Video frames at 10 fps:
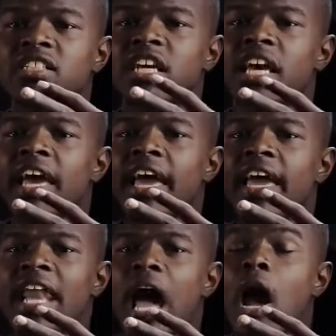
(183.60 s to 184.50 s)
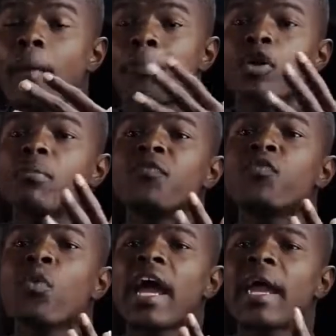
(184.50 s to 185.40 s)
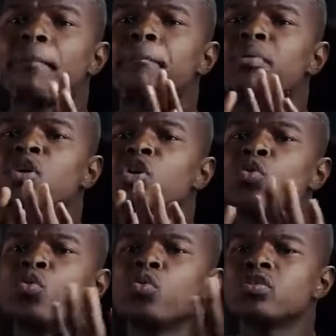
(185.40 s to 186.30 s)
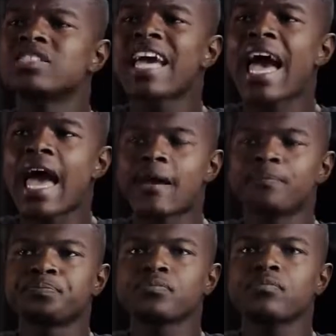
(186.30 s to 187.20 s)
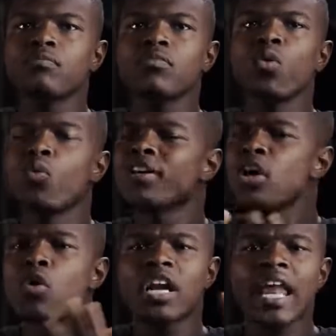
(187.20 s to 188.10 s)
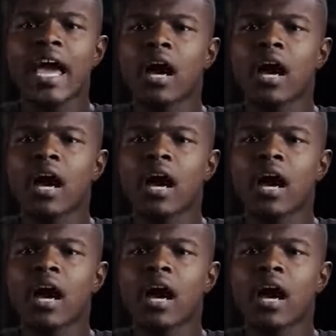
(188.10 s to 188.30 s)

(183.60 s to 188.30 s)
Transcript: lights. And I appeared before a blue sky with no